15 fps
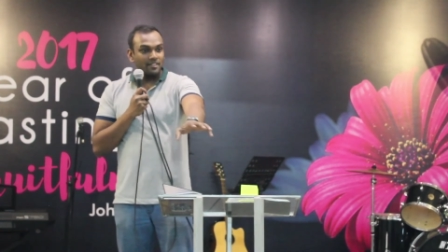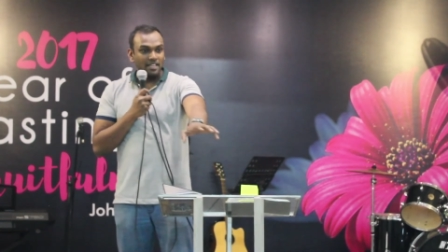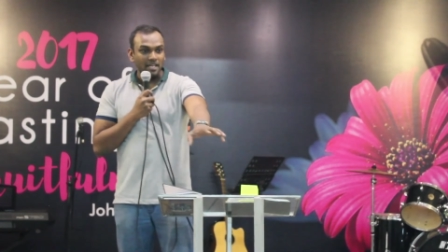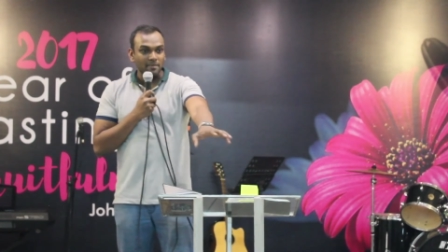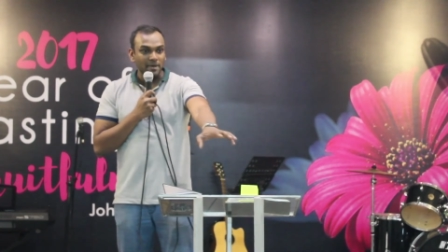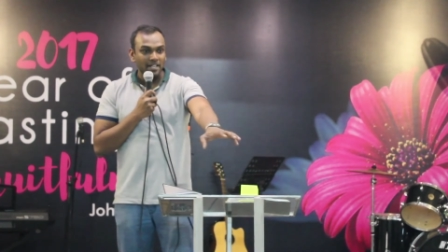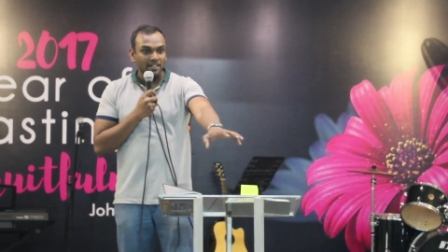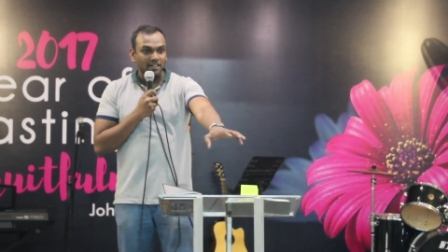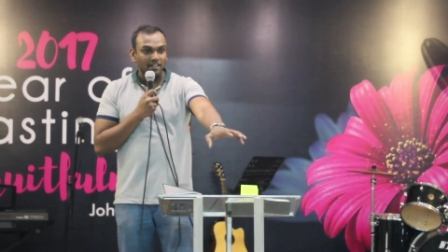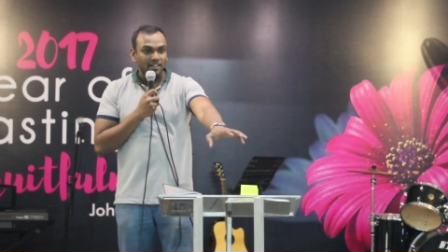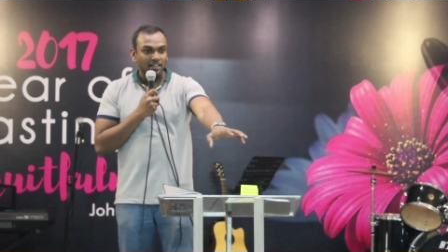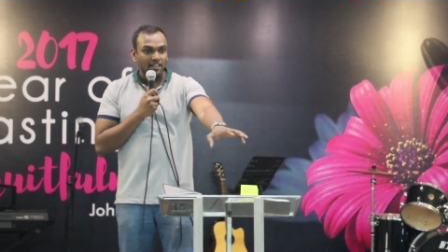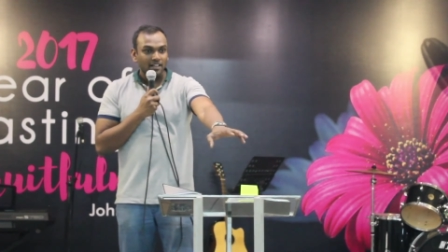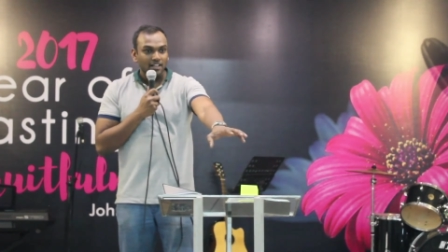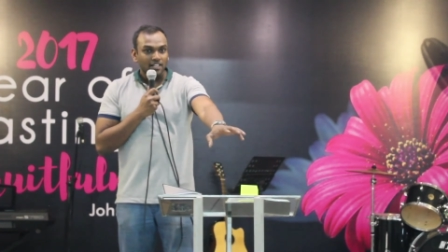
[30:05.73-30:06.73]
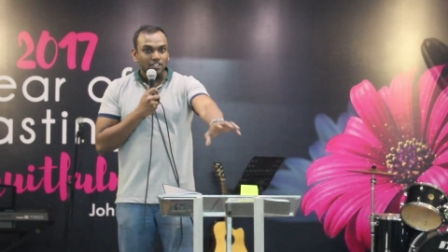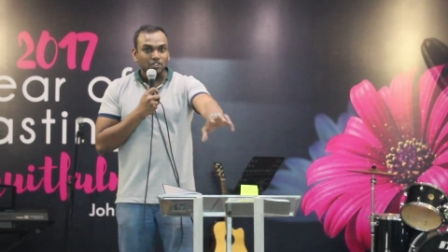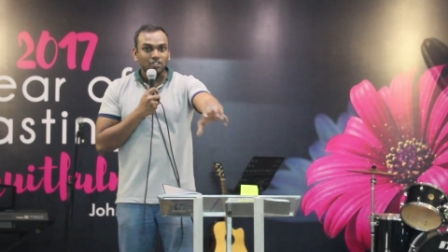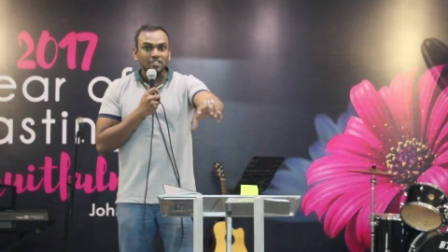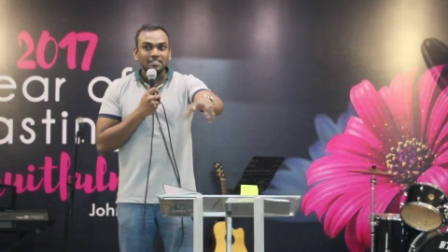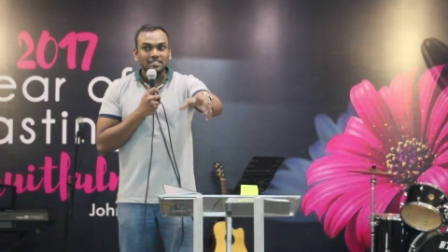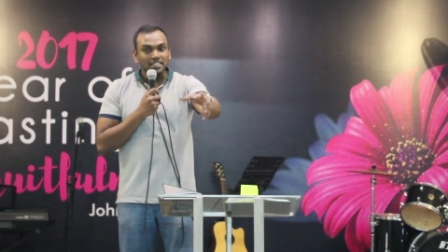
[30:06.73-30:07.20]
Amen? So
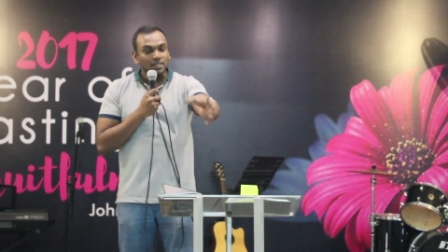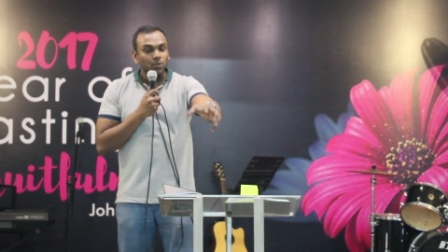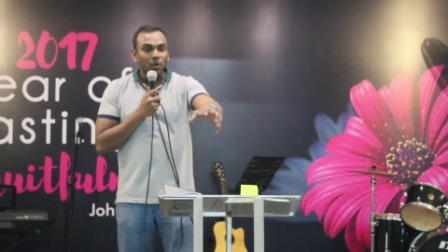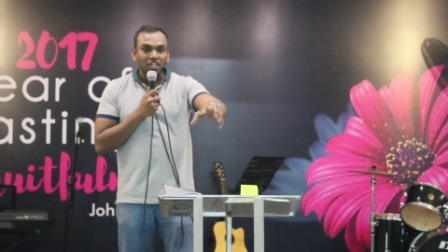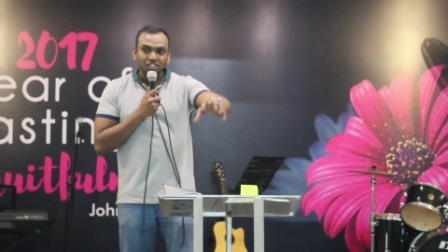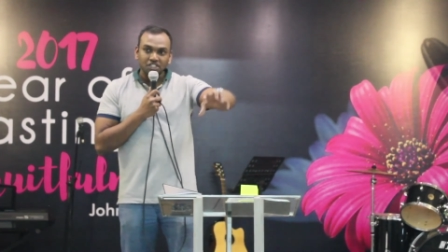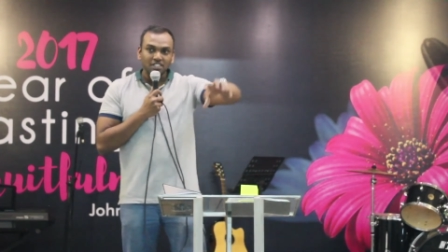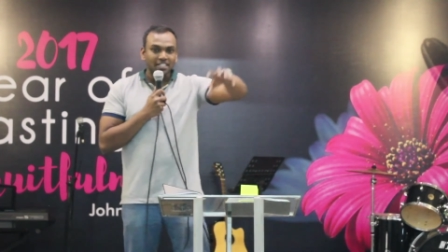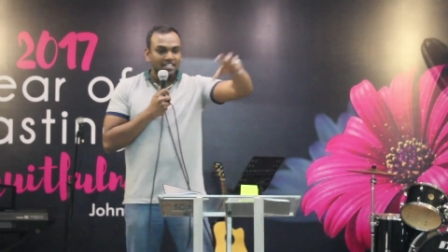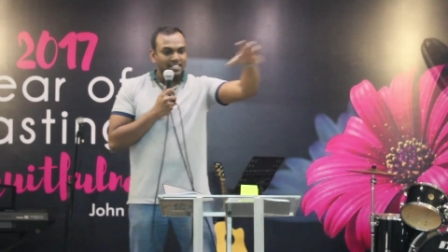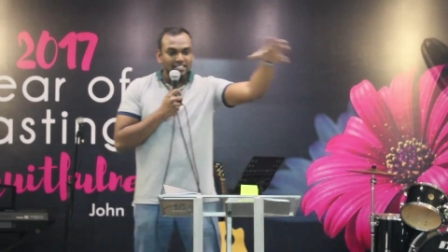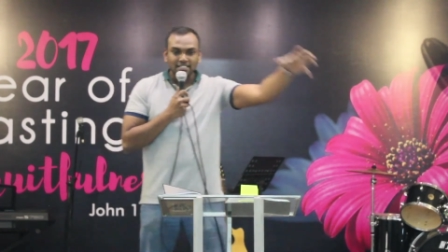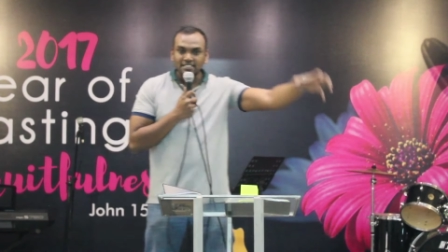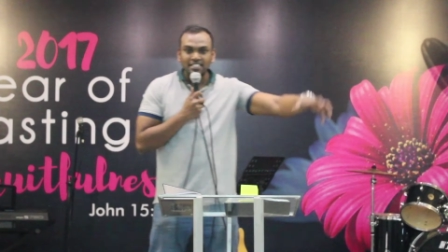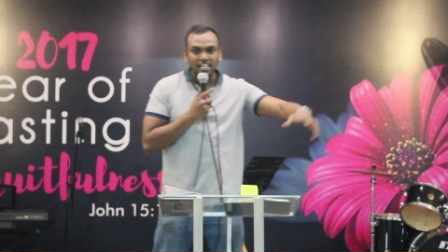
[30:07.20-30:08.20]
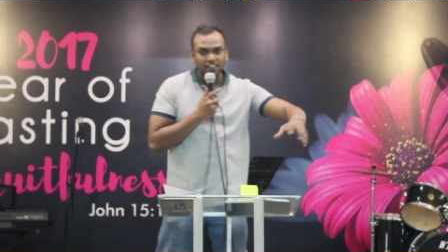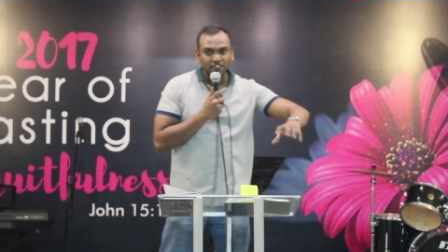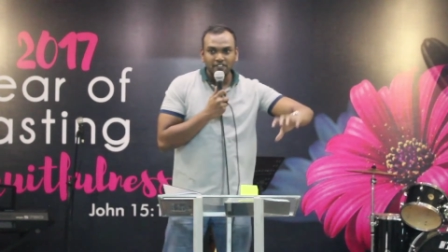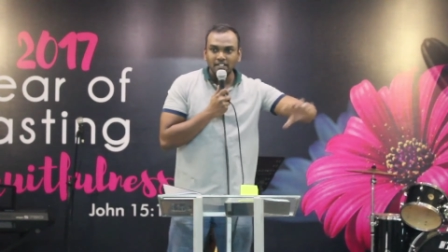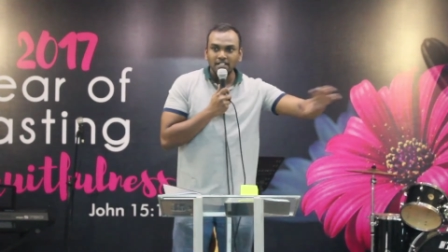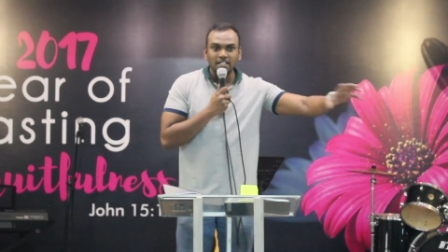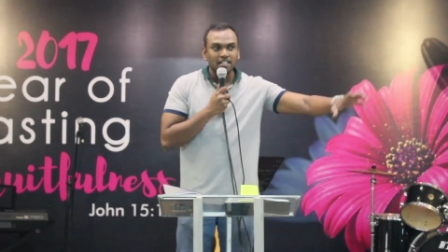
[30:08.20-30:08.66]
the situation is
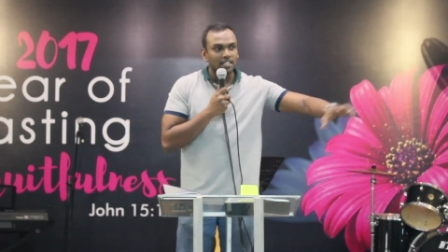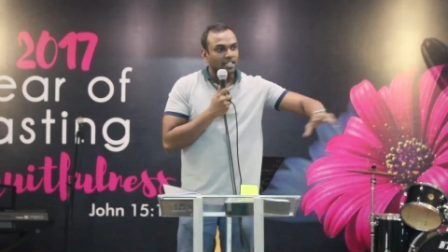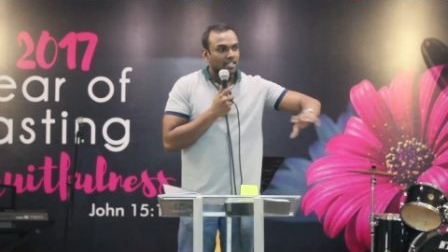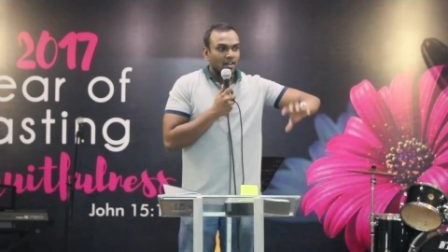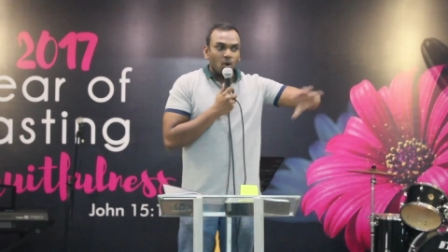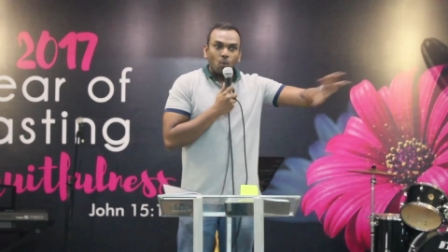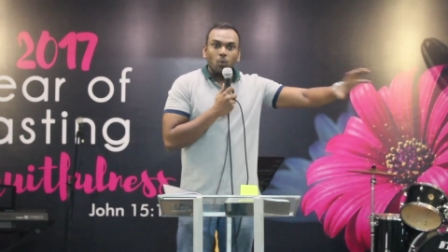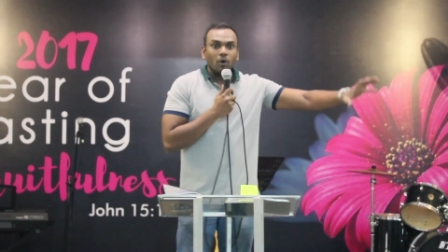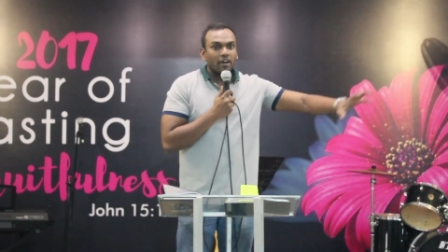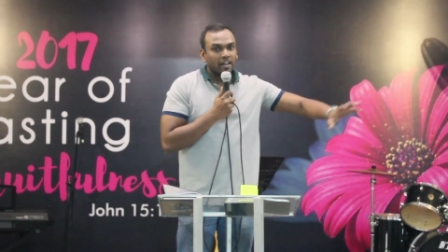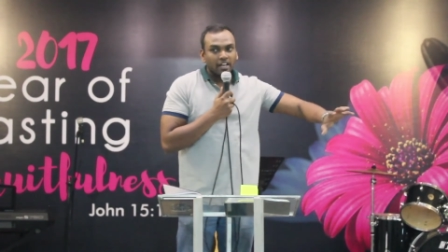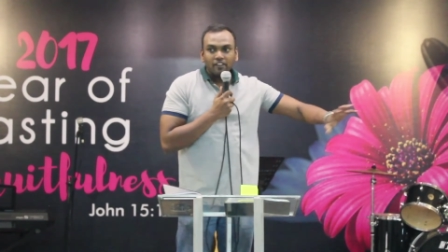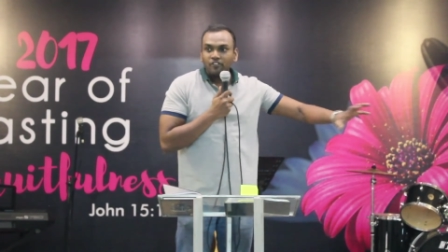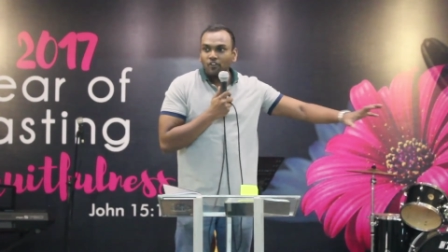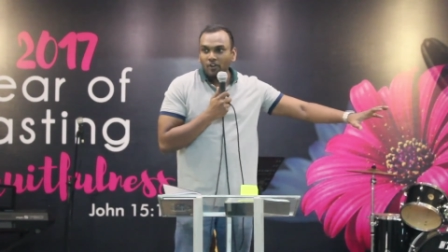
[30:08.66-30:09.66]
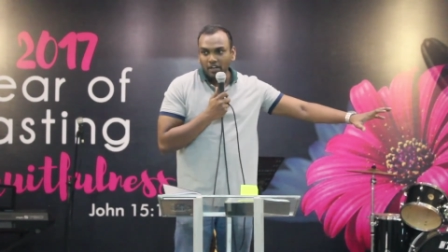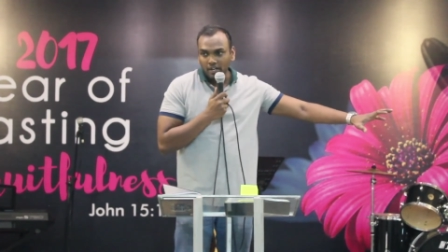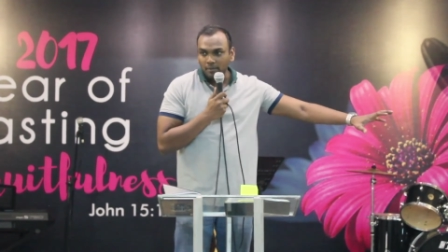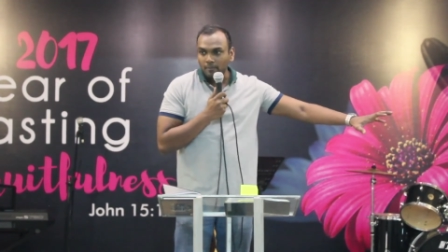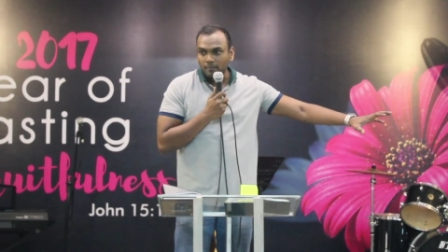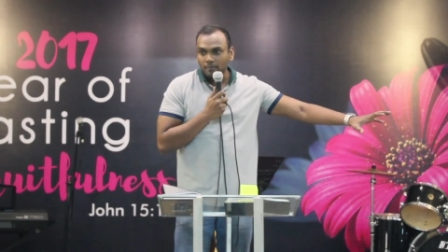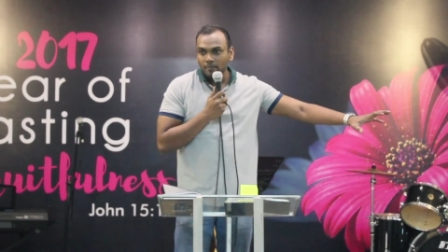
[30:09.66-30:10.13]
definitely worrying for
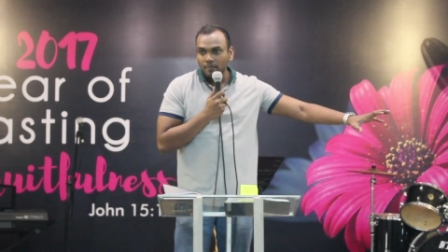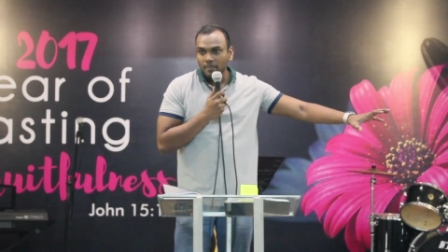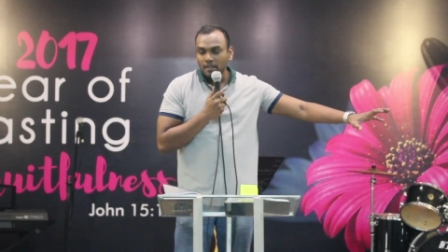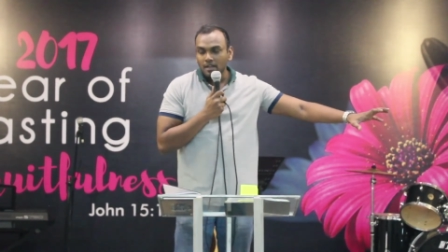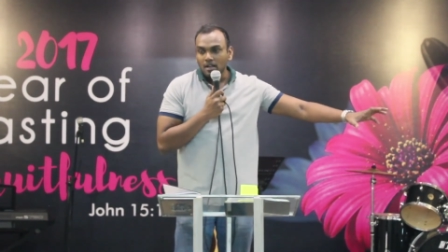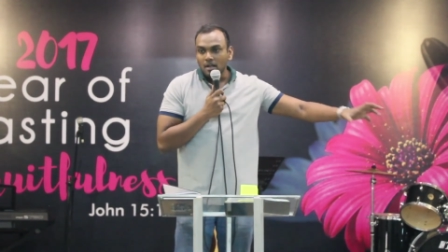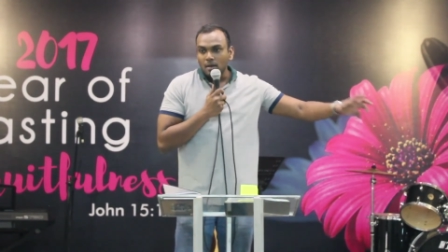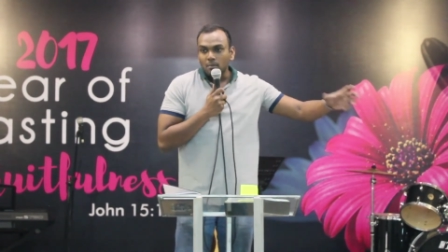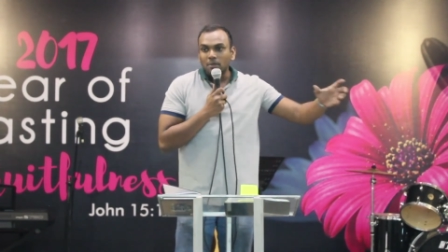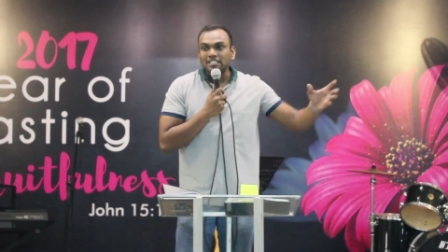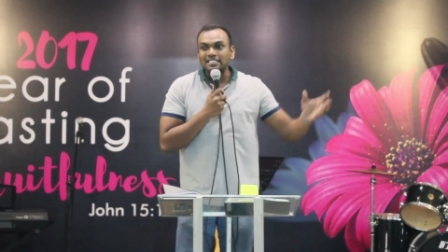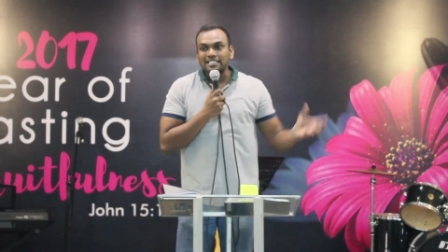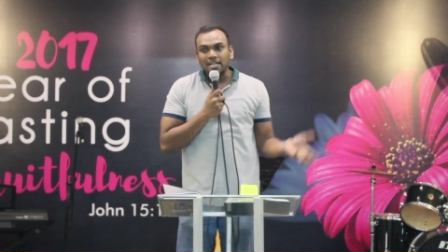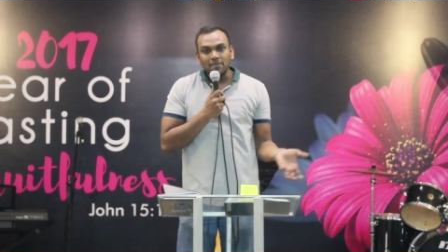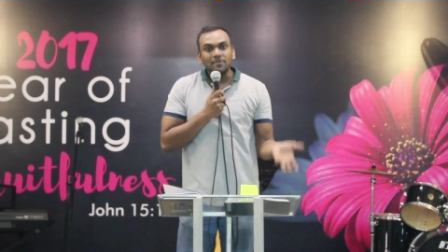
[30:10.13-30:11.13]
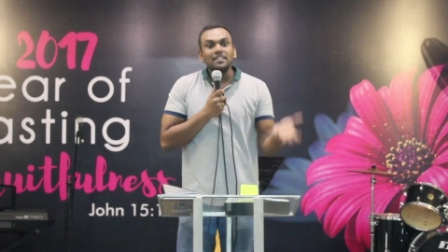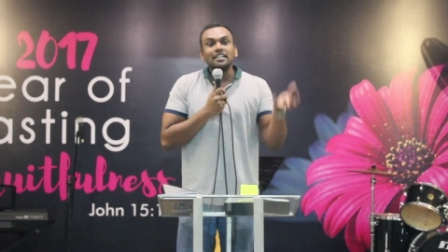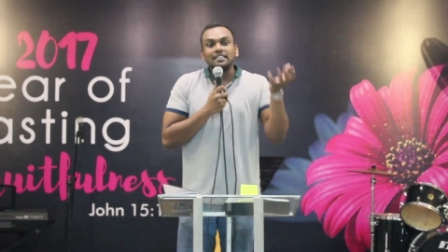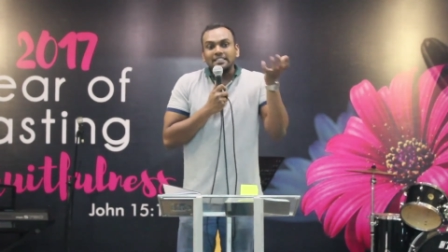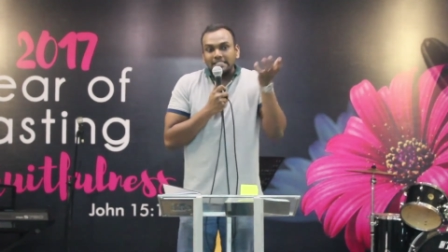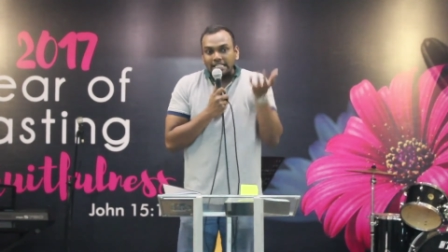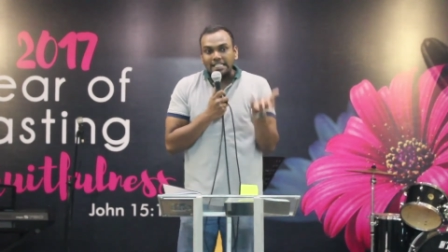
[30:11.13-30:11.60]
him. But some,
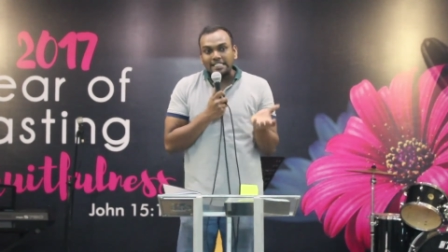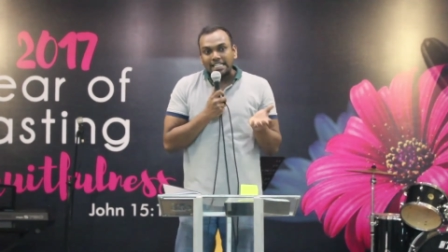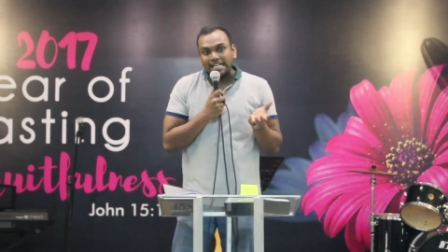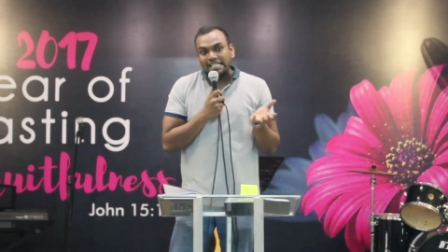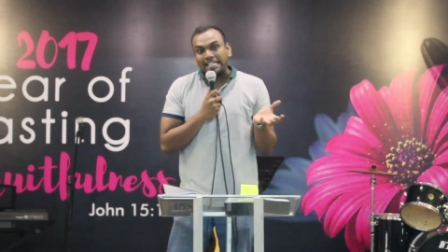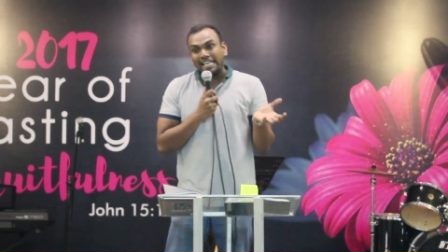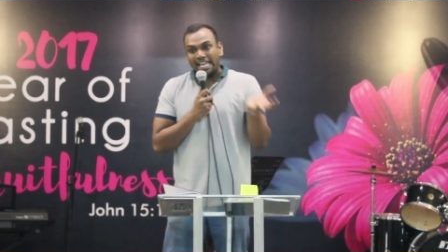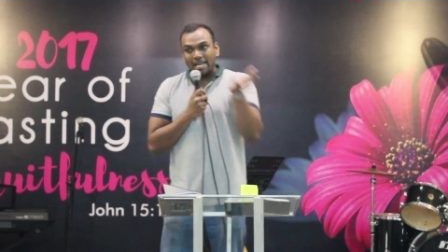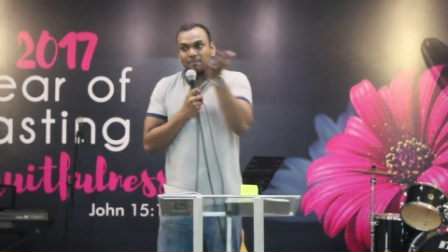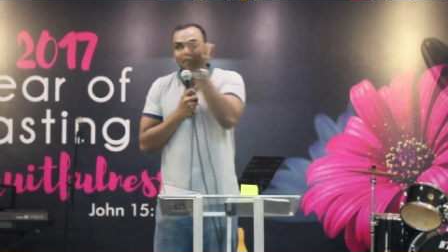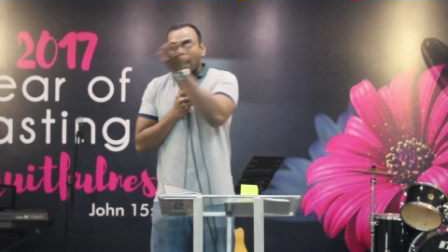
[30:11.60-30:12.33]
that thing that came